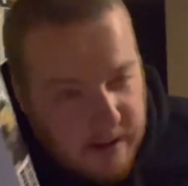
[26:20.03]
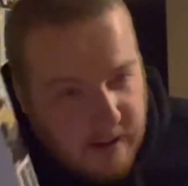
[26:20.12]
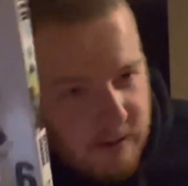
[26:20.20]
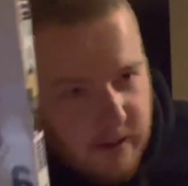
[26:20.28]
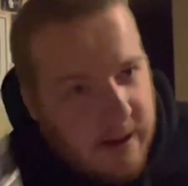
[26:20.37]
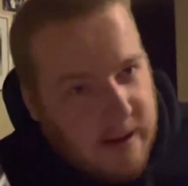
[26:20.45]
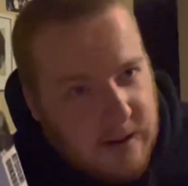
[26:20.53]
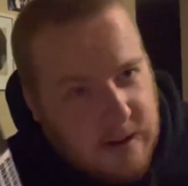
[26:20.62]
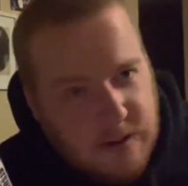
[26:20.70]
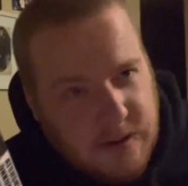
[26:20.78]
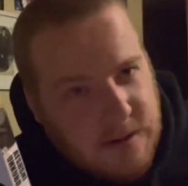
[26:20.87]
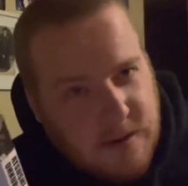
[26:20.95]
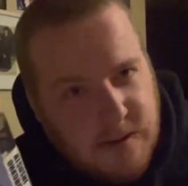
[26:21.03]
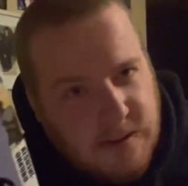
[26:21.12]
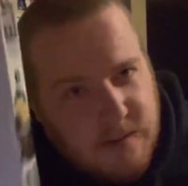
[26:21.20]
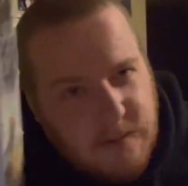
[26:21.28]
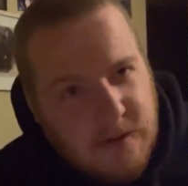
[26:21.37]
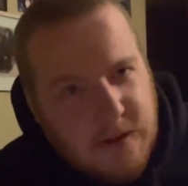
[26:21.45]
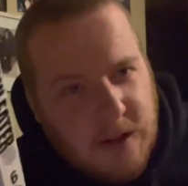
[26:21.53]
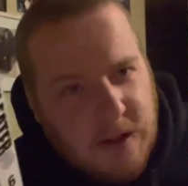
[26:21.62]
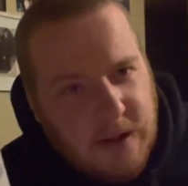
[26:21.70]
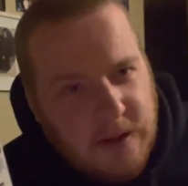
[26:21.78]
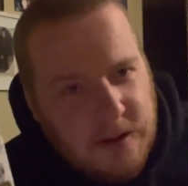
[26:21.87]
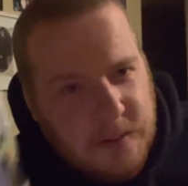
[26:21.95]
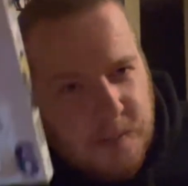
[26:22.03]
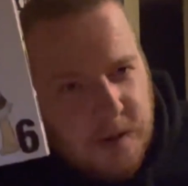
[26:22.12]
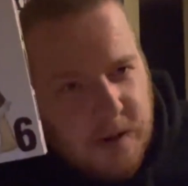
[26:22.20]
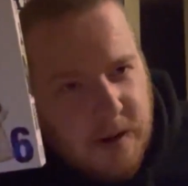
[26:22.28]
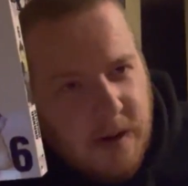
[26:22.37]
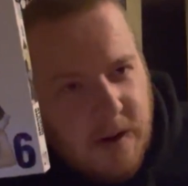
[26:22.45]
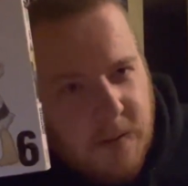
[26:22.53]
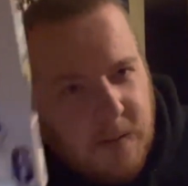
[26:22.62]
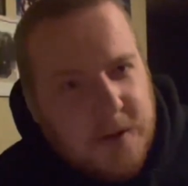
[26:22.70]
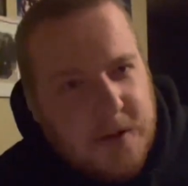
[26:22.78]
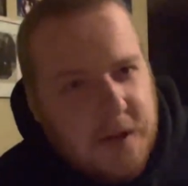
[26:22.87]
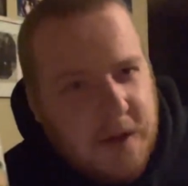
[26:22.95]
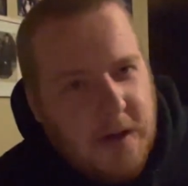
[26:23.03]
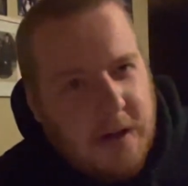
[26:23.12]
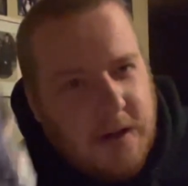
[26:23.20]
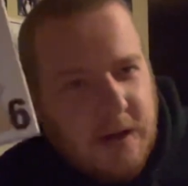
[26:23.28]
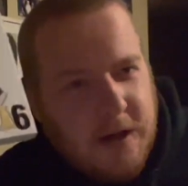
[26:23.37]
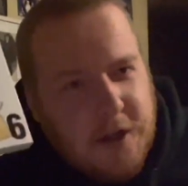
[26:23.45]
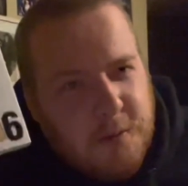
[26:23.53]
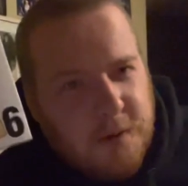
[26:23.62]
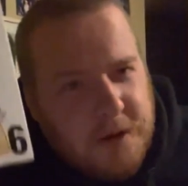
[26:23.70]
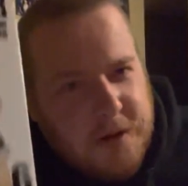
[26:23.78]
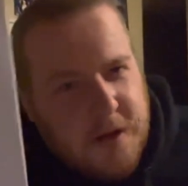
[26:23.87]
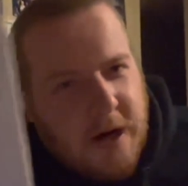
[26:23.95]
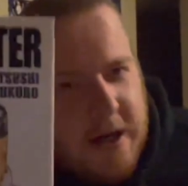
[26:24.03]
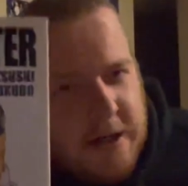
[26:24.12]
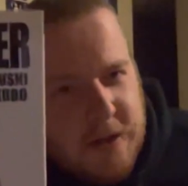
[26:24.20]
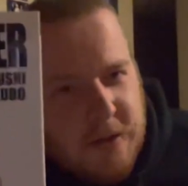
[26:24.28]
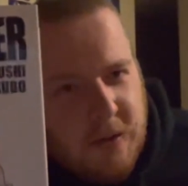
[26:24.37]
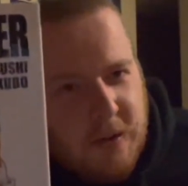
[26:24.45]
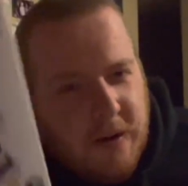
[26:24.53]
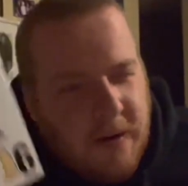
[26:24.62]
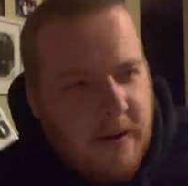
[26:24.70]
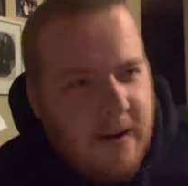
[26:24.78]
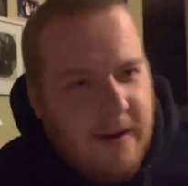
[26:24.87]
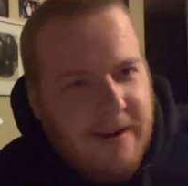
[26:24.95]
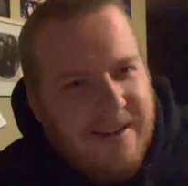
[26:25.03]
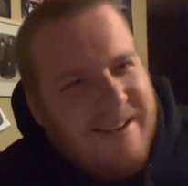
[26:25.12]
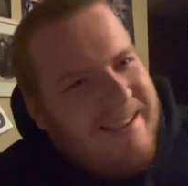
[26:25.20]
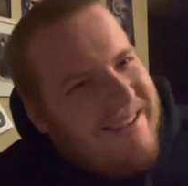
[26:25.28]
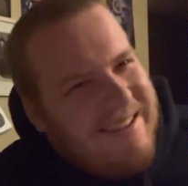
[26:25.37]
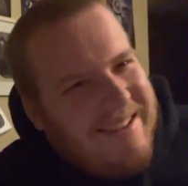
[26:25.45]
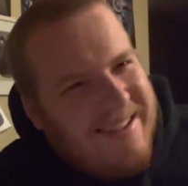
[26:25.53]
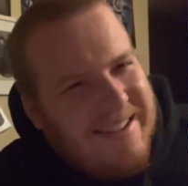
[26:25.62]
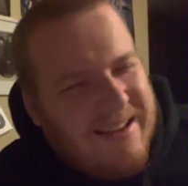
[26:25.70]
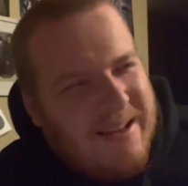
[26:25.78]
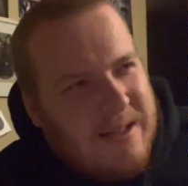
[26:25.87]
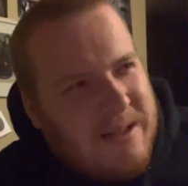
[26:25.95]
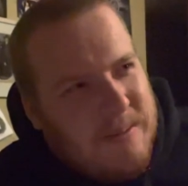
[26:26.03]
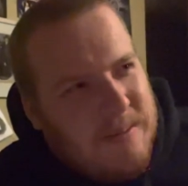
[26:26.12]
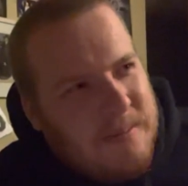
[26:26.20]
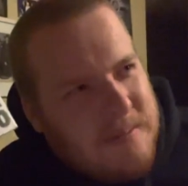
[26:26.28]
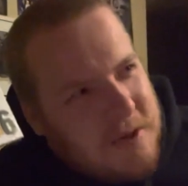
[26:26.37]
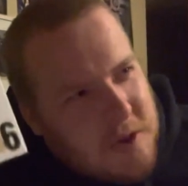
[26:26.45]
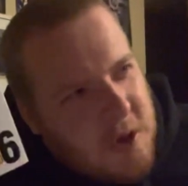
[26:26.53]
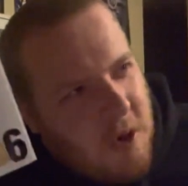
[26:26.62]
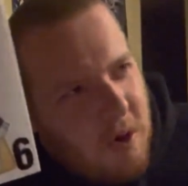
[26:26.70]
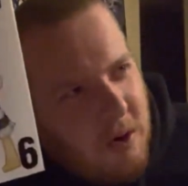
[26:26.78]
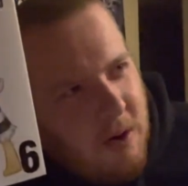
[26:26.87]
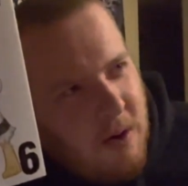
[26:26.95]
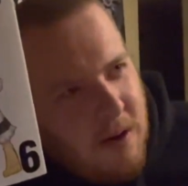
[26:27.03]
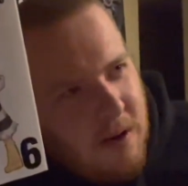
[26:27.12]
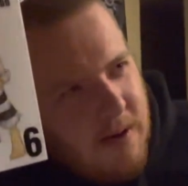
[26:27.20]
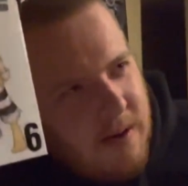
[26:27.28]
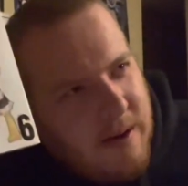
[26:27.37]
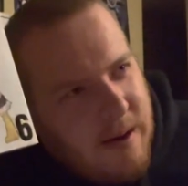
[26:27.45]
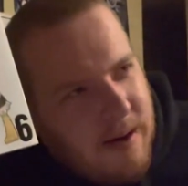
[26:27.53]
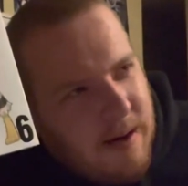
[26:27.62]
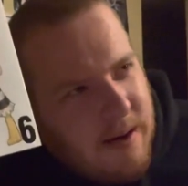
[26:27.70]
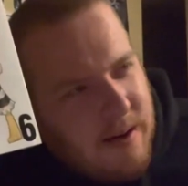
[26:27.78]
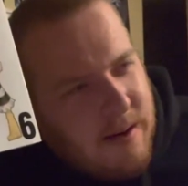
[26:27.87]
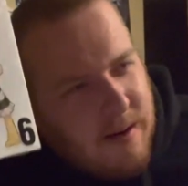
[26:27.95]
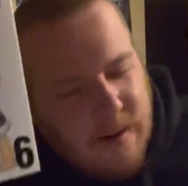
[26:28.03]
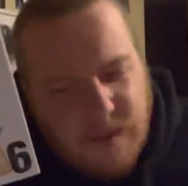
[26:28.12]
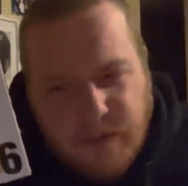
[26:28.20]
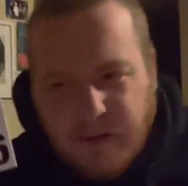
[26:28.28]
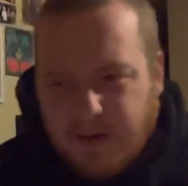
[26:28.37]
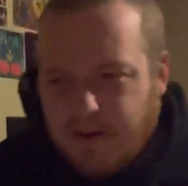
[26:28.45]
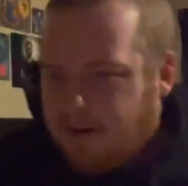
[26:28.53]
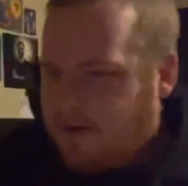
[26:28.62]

don't like this series, but once again, it takes place in high school. Soul and what's